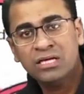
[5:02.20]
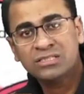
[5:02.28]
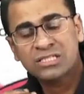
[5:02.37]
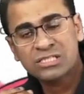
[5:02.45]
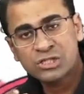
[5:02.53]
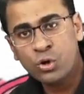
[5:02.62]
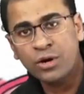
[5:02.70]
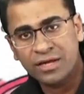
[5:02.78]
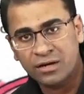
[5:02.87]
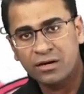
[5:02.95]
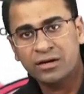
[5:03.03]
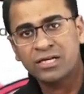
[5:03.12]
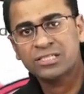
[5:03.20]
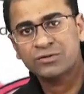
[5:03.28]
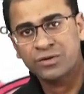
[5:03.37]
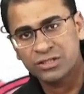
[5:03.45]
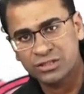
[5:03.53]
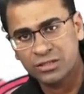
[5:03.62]
systolic
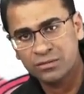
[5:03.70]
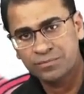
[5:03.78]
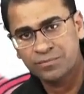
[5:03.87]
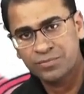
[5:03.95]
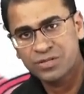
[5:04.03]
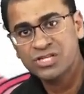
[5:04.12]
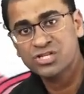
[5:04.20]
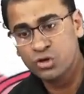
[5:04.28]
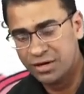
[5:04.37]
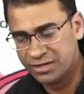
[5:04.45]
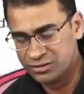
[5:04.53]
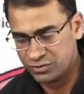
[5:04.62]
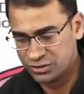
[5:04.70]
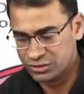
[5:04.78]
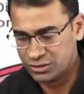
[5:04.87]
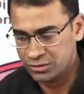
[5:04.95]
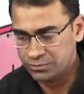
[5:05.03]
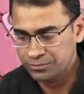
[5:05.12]
dysfunction, systolic
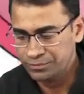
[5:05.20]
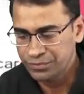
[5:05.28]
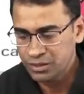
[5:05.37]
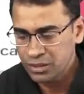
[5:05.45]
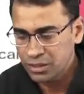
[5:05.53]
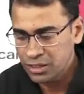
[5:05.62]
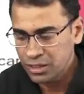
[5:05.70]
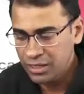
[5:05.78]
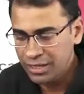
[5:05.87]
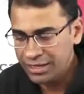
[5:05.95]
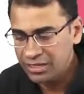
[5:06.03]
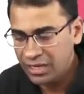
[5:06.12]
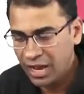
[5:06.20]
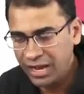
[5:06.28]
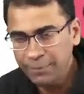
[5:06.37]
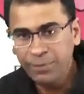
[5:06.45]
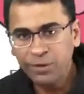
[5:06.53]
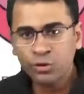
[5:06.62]
dysfunction. In
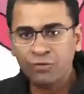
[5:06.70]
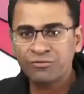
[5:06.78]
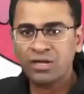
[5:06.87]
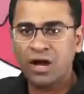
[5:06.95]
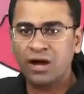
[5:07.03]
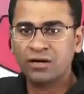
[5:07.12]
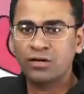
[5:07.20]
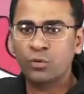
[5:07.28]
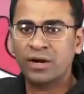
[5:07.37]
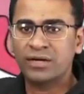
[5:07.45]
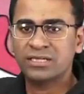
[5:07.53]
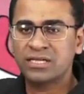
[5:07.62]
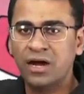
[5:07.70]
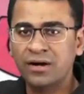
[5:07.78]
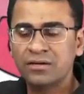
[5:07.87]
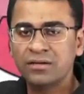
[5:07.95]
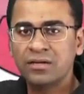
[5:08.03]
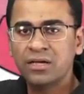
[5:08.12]
hypertrophic heart, look at this
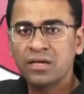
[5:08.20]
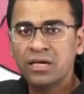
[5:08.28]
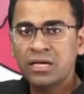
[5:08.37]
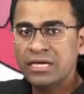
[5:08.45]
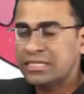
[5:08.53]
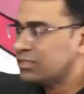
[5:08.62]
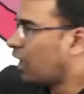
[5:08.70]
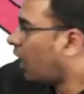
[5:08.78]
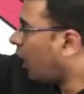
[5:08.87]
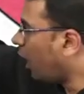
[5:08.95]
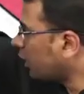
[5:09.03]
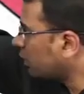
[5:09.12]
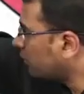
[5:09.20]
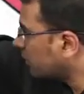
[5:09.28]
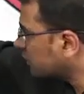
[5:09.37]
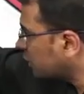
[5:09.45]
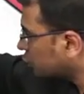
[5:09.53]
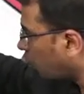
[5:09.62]
heart, the heart
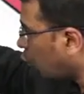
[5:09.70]
muscle is